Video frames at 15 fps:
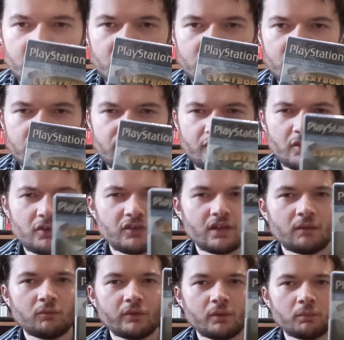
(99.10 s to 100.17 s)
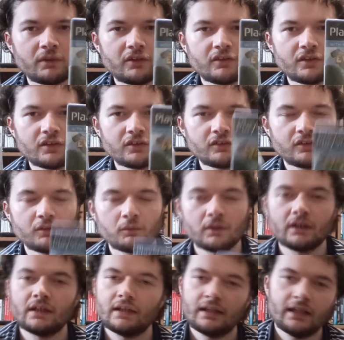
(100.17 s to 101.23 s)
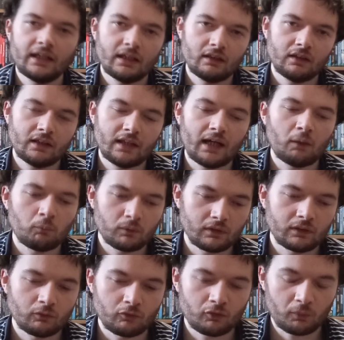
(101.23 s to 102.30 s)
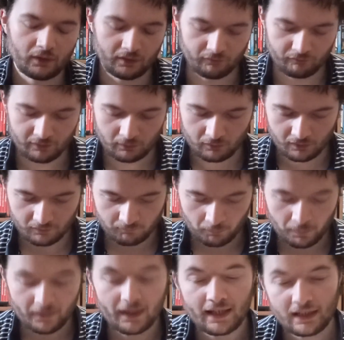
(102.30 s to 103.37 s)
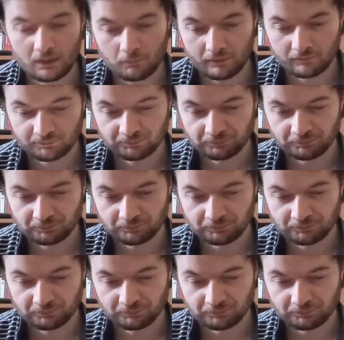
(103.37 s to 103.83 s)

the first game's on the PlayStation 2? It outwardly looks quite confusing. Anyway,